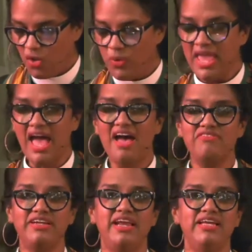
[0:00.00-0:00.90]
We
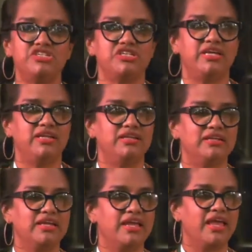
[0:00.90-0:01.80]
have a nation
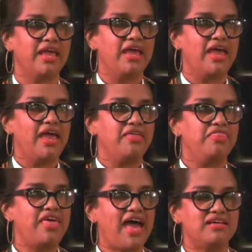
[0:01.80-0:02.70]

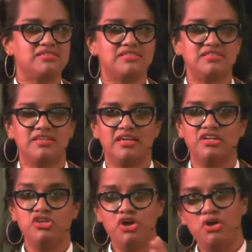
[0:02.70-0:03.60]
that
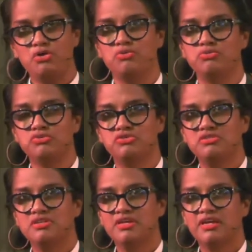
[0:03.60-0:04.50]

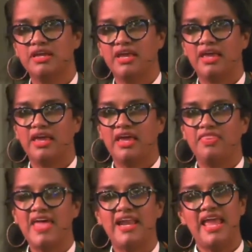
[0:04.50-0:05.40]
knows
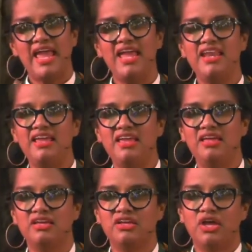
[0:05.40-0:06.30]
that
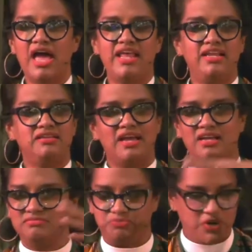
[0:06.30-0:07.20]
Haiti had
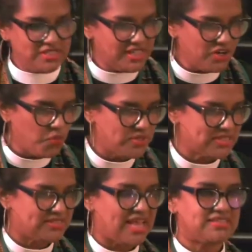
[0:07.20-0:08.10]
a president who
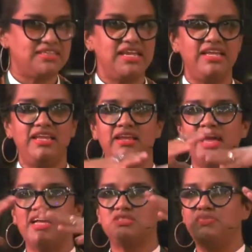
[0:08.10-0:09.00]
was assassinated,
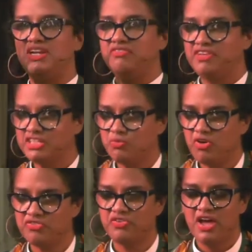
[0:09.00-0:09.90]
has been a
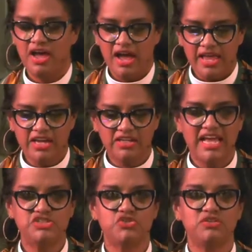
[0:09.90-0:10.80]
victim of
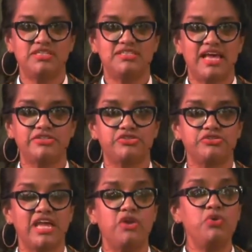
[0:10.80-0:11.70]
ecological
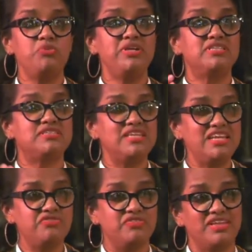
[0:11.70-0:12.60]
disasters, and we
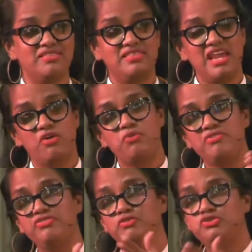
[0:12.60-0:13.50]
receive their
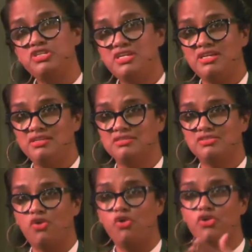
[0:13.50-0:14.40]

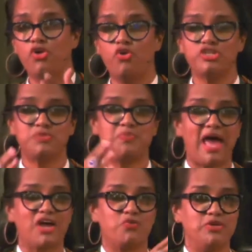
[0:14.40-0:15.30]
refugees on
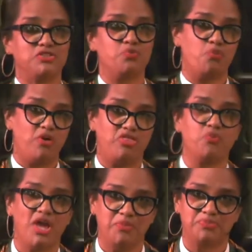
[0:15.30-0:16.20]
horseback with
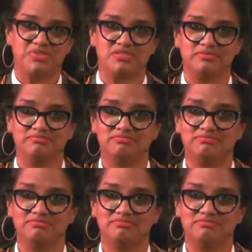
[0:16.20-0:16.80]
whips.